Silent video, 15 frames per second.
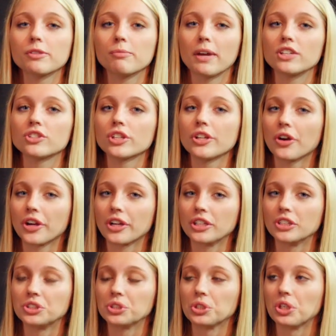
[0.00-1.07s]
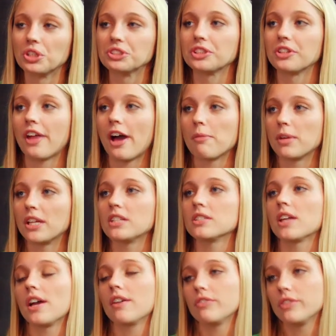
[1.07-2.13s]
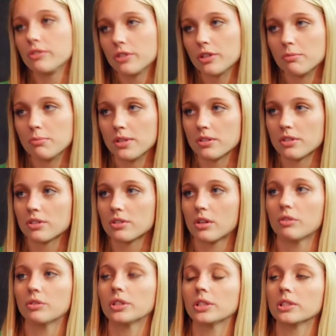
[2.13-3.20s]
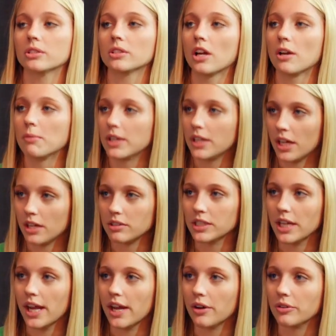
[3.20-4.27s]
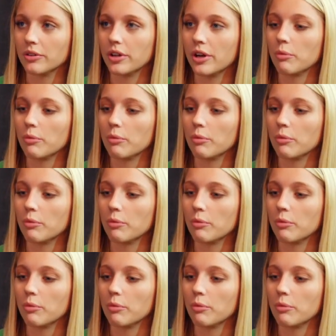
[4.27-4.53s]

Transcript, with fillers: Main Street Arkansas, so that means that if you were a business owner coming downtown,